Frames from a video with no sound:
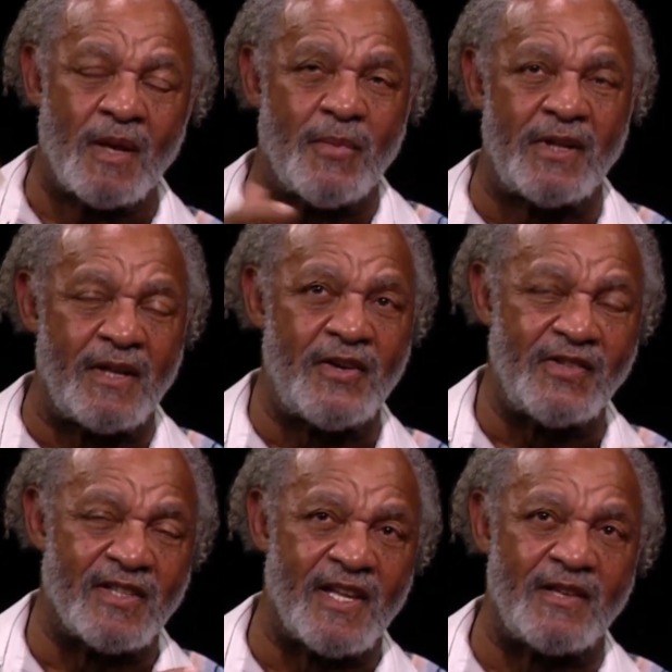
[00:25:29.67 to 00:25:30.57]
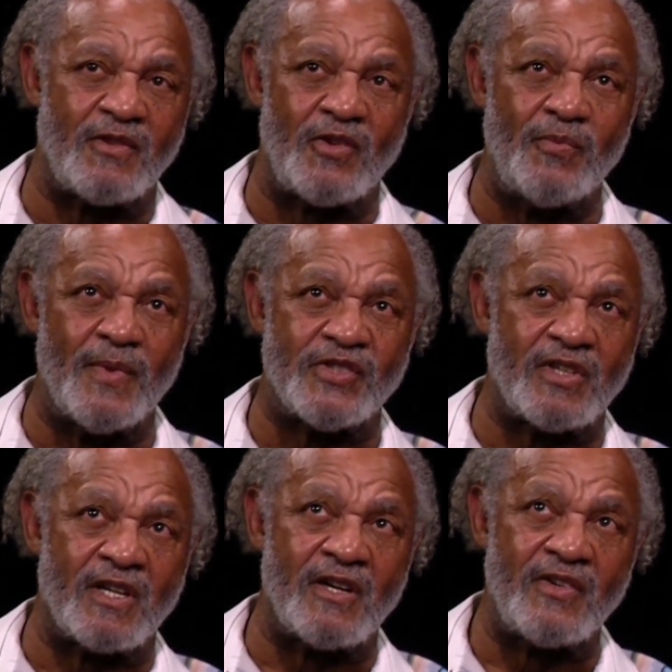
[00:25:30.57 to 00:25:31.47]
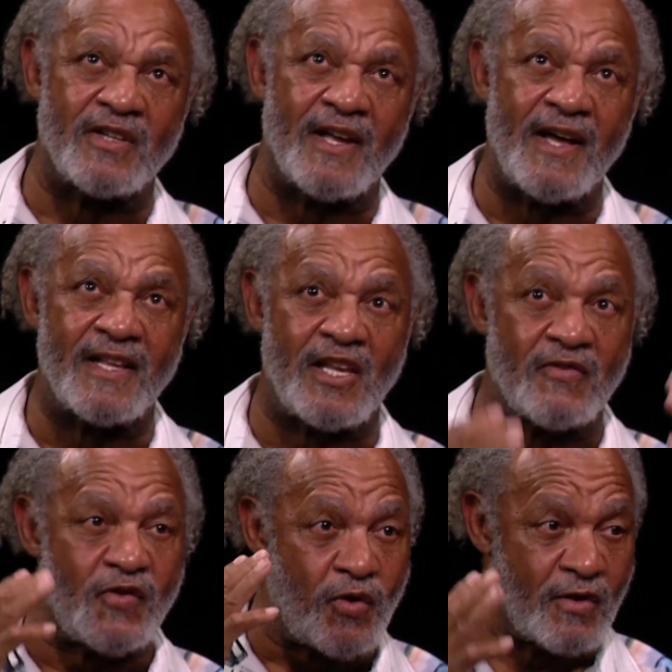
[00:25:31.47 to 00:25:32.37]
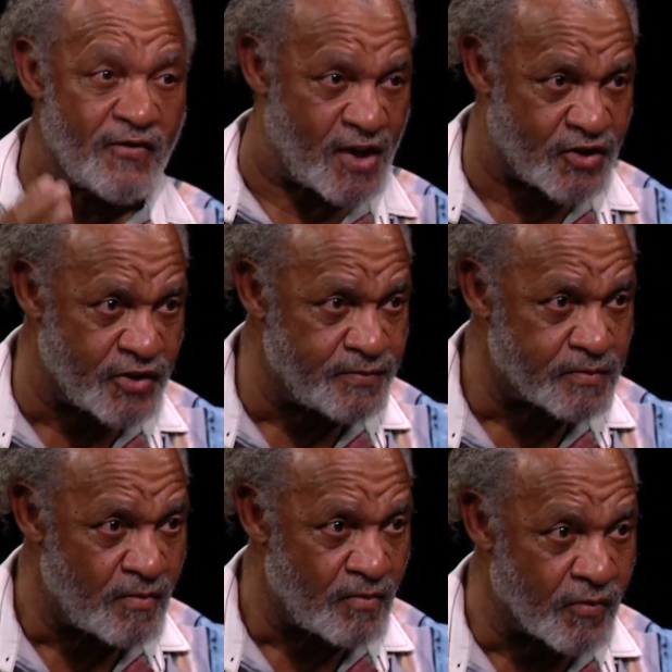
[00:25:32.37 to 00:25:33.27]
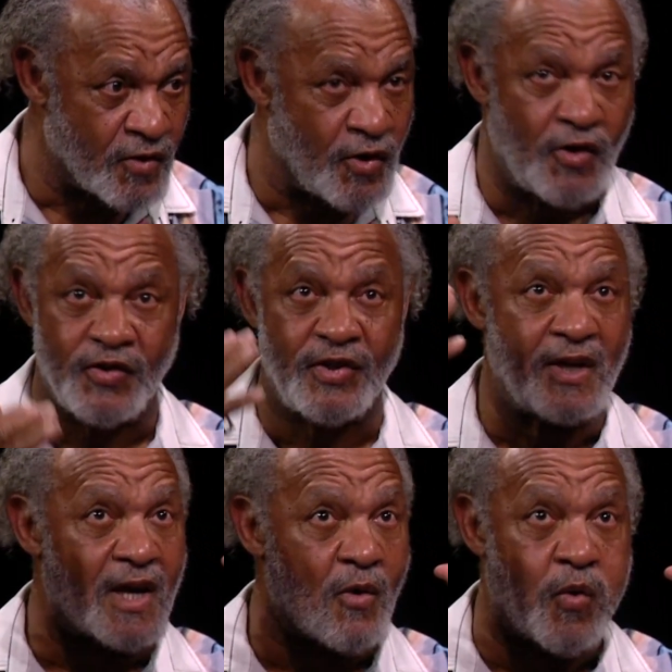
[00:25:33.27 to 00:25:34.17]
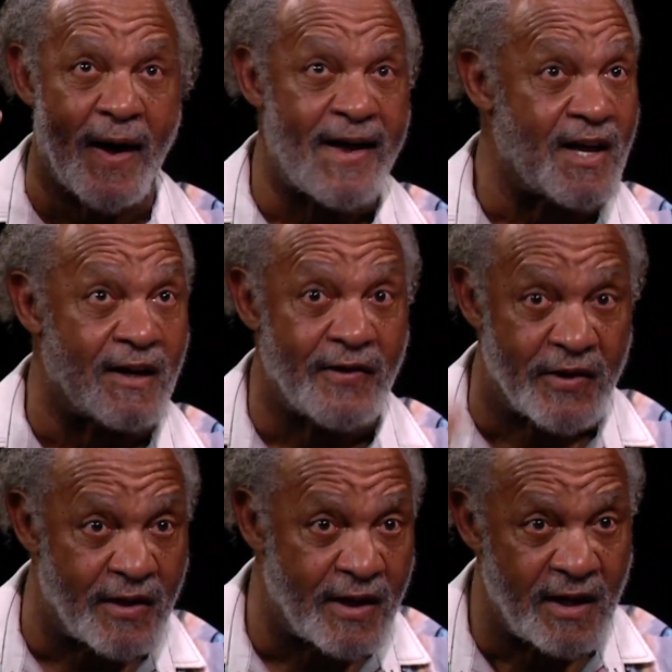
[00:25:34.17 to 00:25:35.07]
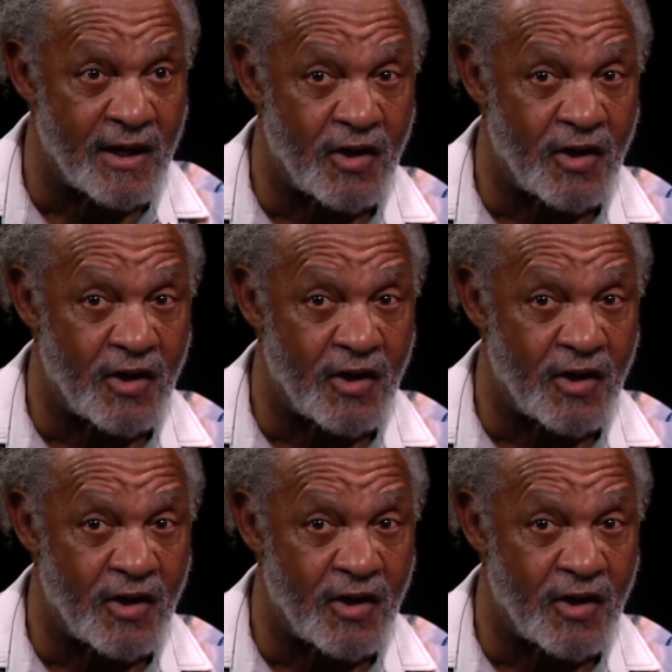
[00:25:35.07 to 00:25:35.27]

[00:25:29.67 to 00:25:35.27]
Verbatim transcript: But here's the thing you mentioned it earlier. God gives you a vision Right. You see it quite clearly.